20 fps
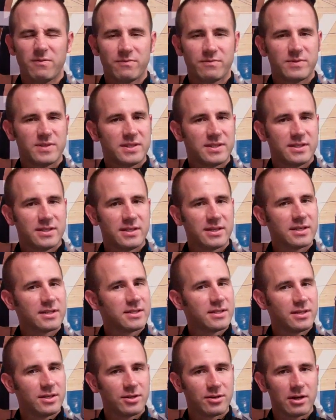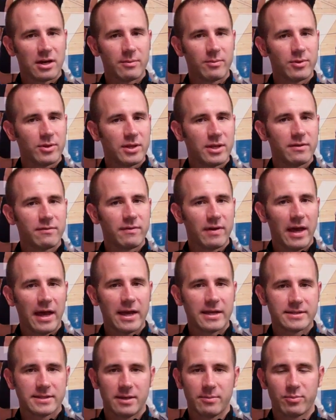6th year, I believe,
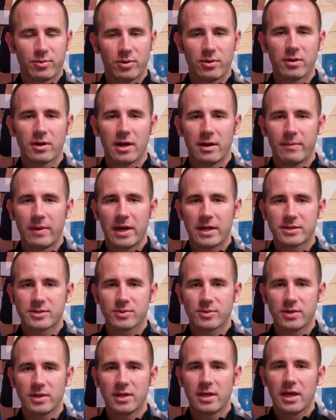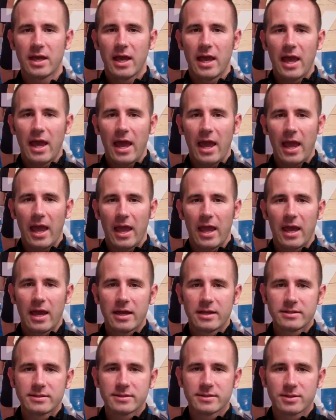as a program actually,
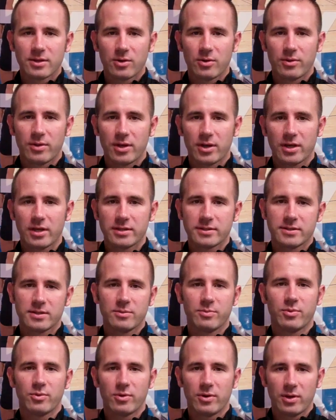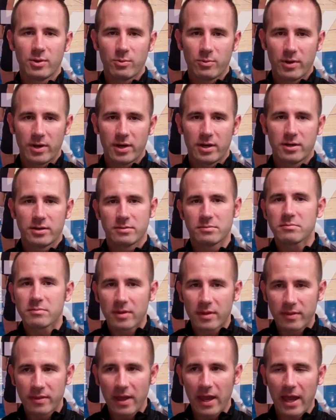and so they're getting to the point where
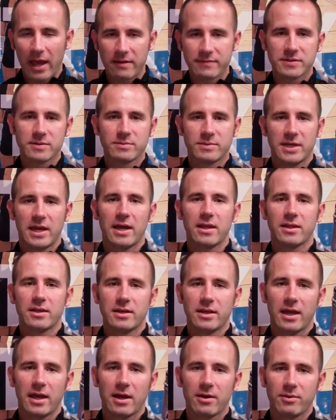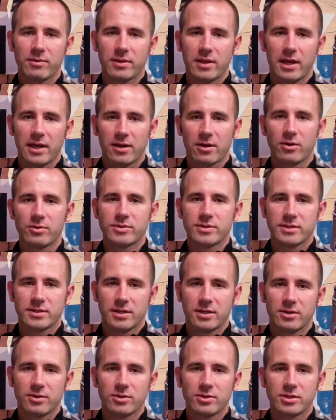they have some talent now, and that coach has
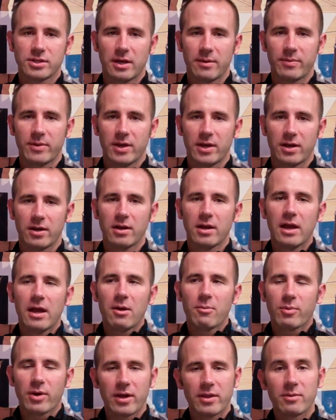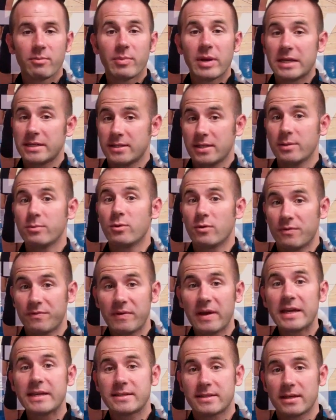done a good job there. Probably the best team we'll
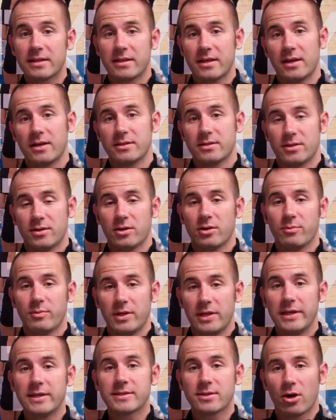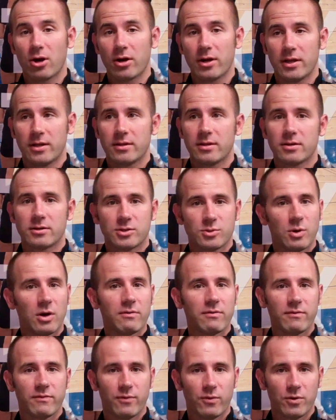face at that tournament is Harding. They're
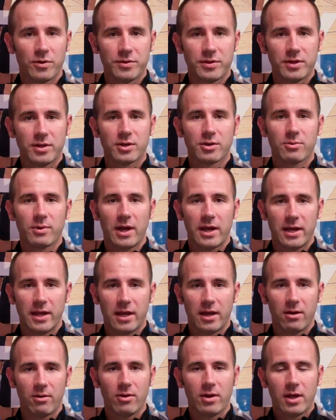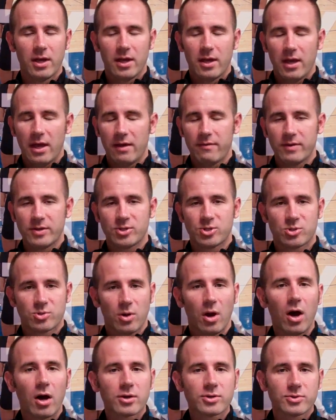12-4 in the year right now, have a
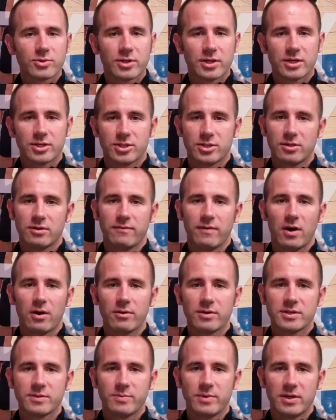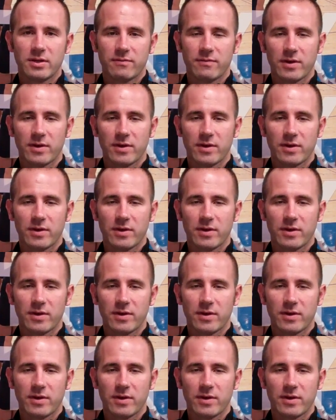strong tradition of always being a